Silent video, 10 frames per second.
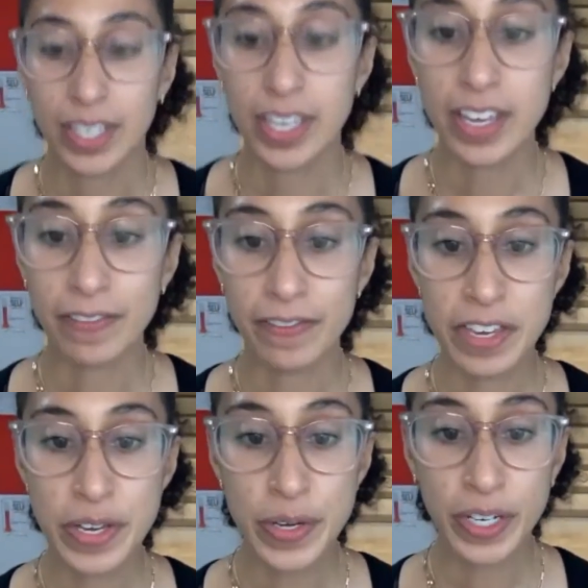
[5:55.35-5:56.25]
if
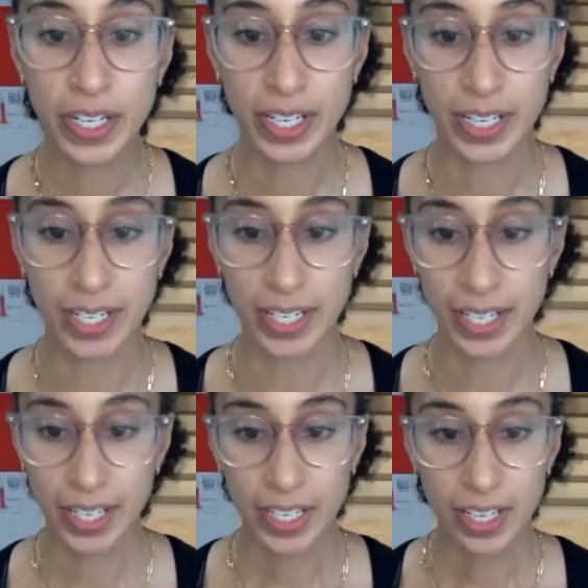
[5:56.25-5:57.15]
you could,
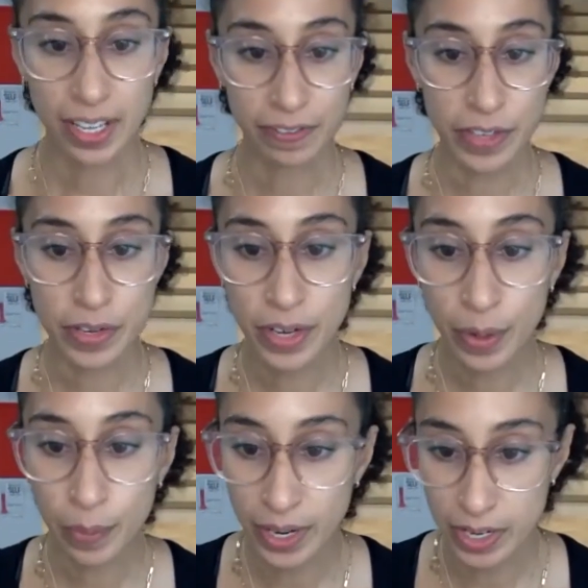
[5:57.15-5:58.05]
if you know
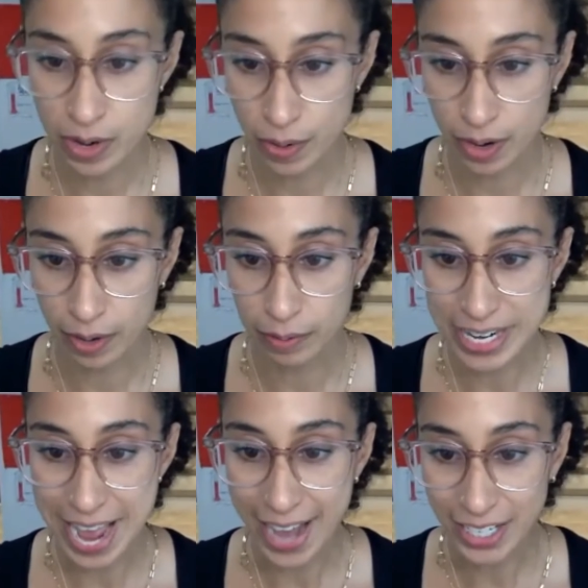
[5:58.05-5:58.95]
where your
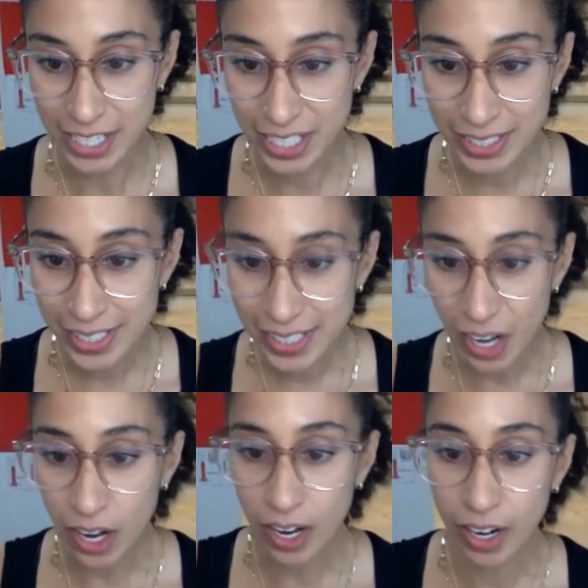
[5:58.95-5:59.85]
reactions
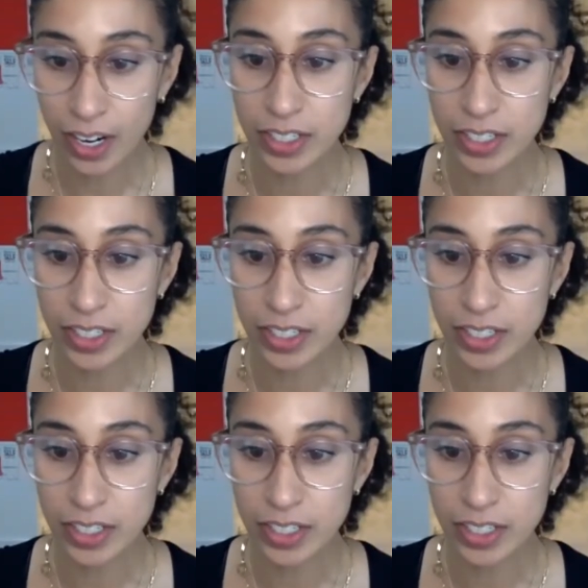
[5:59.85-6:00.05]
are,